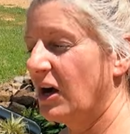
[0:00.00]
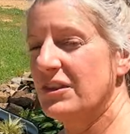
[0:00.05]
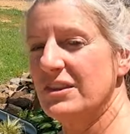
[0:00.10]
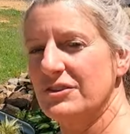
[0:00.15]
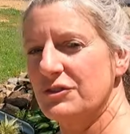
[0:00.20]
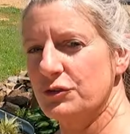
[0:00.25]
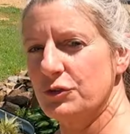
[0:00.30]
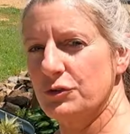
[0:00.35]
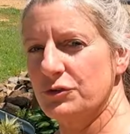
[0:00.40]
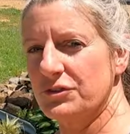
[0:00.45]
On
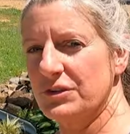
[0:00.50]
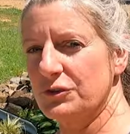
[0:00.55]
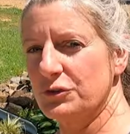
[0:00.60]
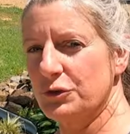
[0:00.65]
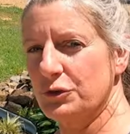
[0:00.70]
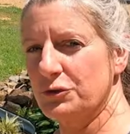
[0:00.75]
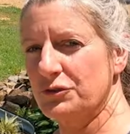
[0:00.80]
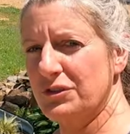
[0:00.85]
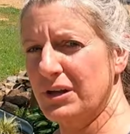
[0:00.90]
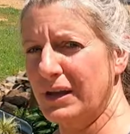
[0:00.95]
this 2 Cent
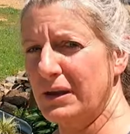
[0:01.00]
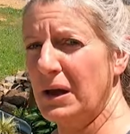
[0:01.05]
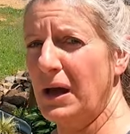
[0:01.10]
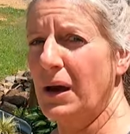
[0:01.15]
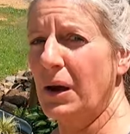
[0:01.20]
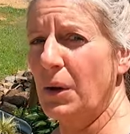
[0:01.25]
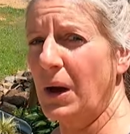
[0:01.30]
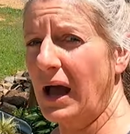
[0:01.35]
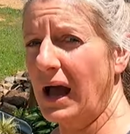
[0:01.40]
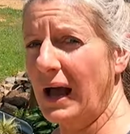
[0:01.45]
Tuesday,
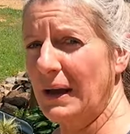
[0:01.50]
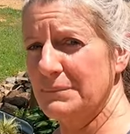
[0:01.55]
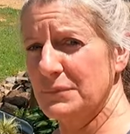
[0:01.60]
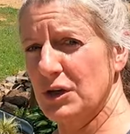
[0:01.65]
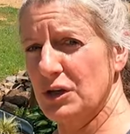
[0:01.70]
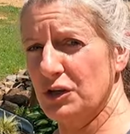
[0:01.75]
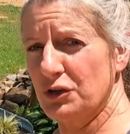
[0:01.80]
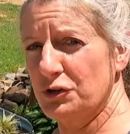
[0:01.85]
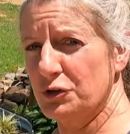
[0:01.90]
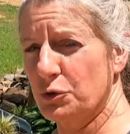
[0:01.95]
I'm
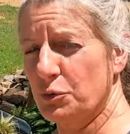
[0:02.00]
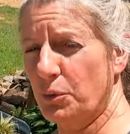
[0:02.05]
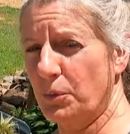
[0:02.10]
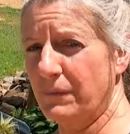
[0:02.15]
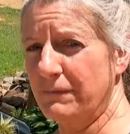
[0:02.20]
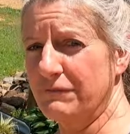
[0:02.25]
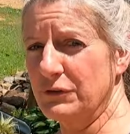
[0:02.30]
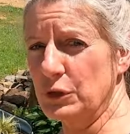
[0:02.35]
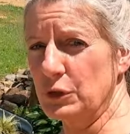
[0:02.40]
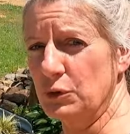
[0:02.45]
going to do a
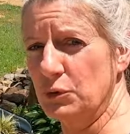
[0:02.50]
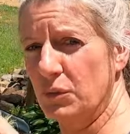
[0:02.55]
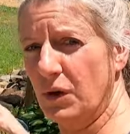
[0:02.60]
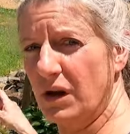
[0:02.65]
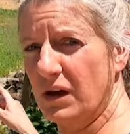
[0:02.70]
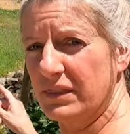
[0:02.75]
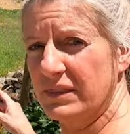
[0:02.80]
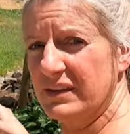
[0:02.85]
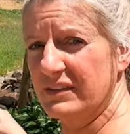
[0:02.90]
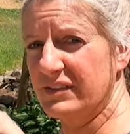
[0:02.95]
review
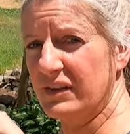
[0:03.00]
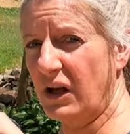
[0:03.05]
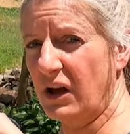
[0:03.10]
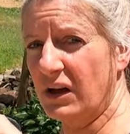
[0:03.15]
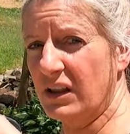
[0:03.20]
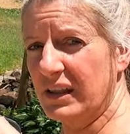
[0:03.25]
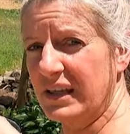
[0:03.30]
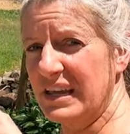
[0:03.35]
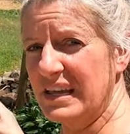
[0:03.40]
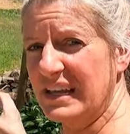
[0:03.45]
on this
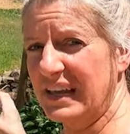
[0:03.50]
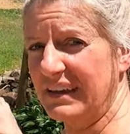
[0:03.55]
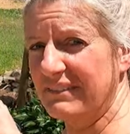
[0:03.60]
Olle